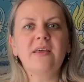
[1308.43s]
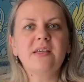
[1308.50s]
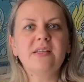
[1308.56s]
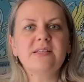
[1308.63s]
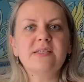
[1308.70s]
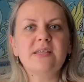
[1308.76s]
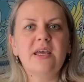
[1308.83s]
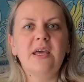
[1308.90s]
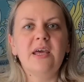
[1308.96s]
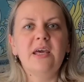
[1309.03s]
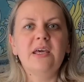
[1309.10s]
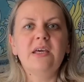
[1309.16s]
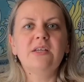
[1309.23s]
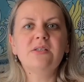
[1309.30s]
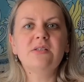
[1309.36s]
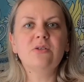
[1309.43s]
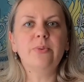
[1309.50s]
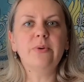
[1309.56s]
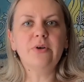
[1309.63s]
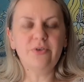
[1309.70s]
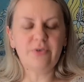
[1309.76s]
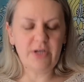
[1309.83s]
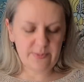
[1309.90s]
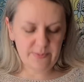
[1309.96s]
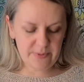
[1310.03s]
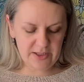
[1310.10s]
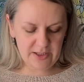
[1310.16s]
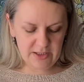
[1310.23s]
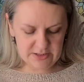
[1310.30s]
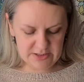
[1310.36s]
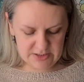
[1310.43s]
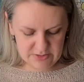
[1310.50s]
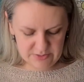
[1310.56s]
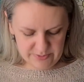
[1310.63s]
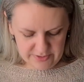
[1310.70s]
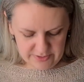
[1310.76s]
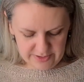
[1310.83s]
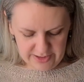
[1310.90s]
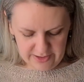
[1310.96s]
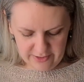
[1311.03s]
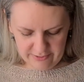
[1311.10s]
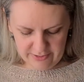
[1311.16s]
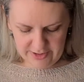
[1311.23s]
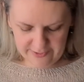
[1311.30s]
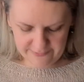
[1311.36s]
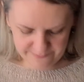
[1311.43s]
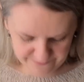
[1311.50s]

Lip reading: It's super drapey, it's super airy.